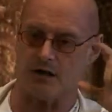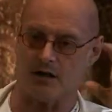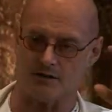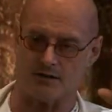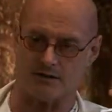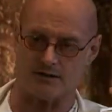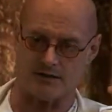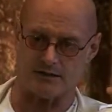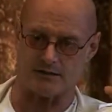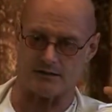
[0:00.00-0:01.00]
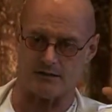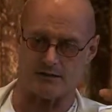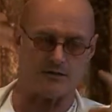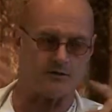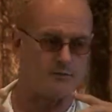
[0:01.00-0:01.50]
consciousness
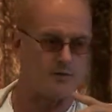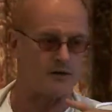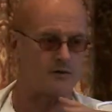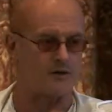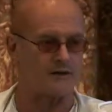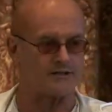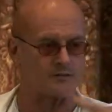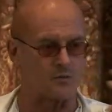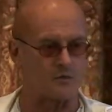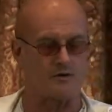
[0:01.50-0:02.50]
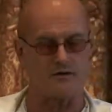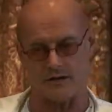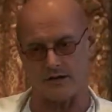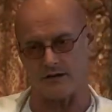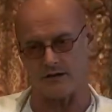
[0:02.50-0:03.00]
to a point where it's
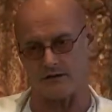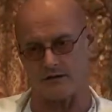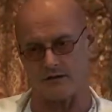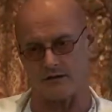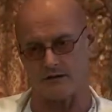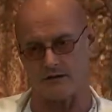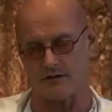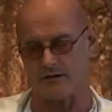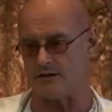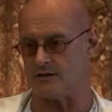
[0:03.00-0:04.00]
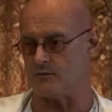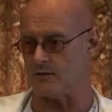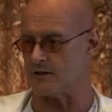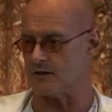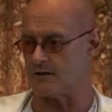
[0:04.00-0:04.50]
worthy to do
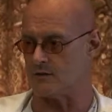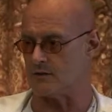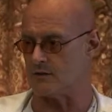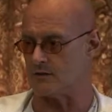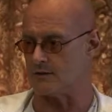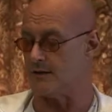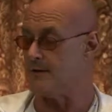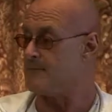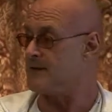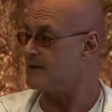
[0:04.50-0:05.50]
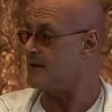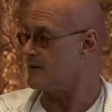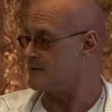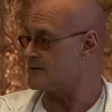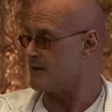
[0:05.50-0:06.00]
work in the world. And
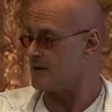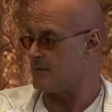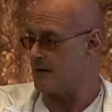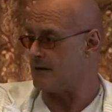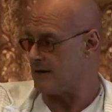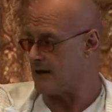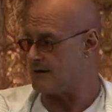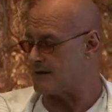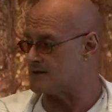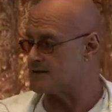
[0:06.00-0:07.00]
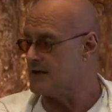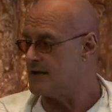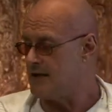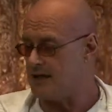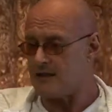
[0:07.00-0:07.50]
Terry was talking about ethics.
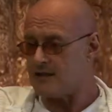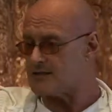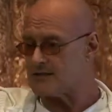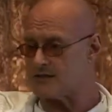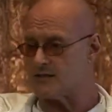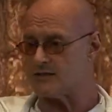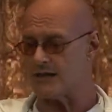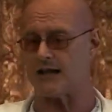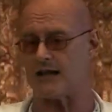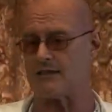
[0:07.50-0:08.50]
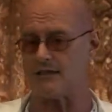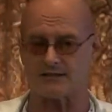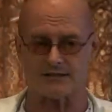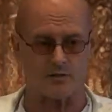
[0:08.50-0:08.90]
And ethics is just that. Ethics is